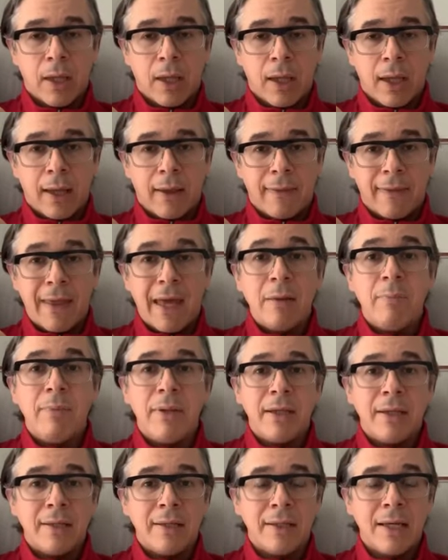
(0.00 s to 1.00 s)
That being
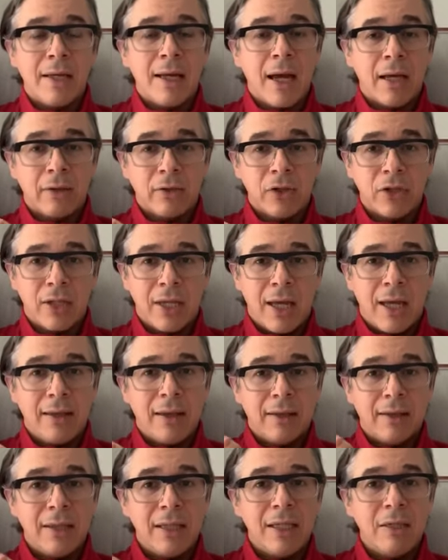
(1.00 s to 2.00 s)
said, understand that
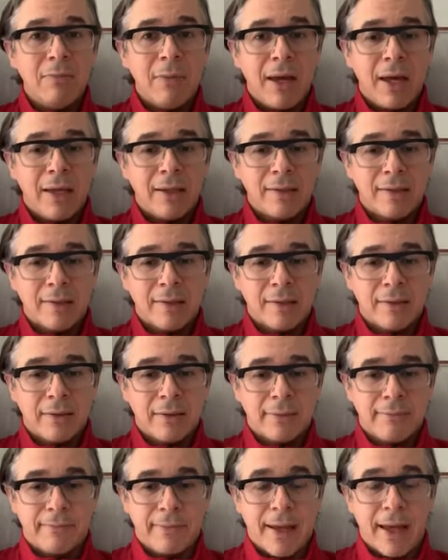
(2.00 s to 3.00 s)
these masks
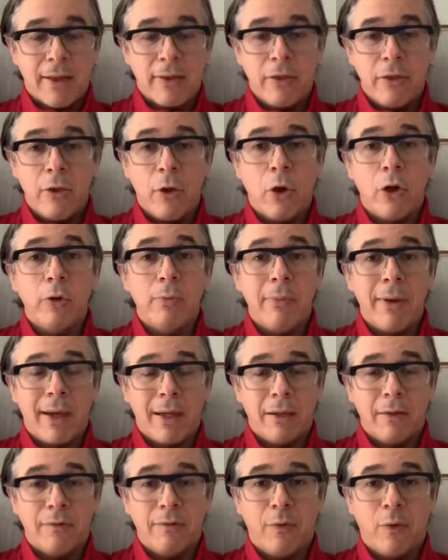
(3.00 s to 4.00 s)
are not meant
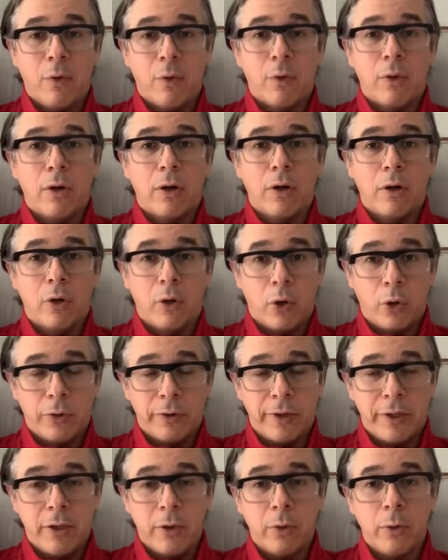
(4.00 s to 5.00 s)
for
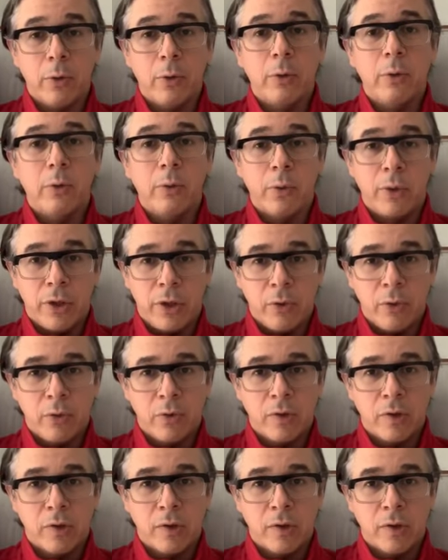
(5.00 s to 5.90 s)
continual reuse.